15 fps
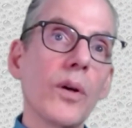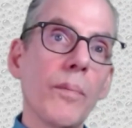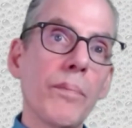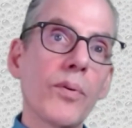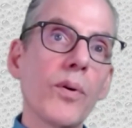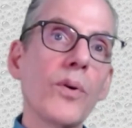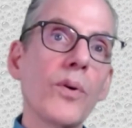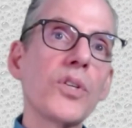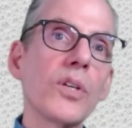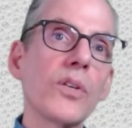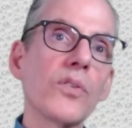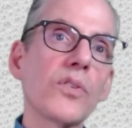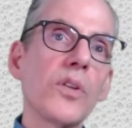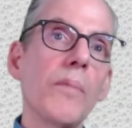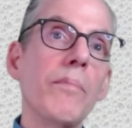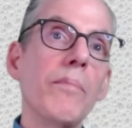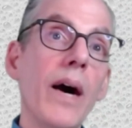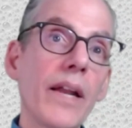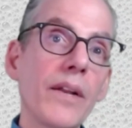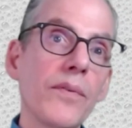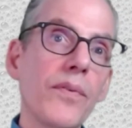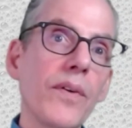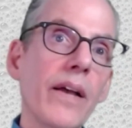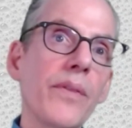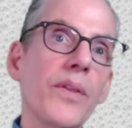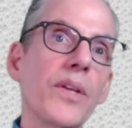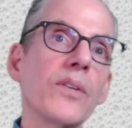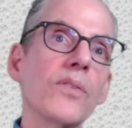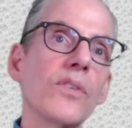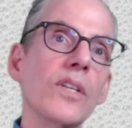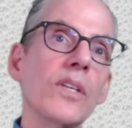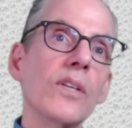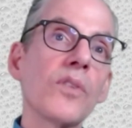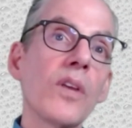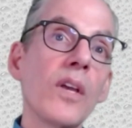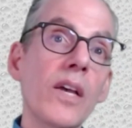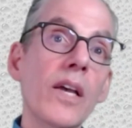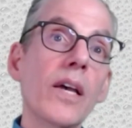approaches to modify the disease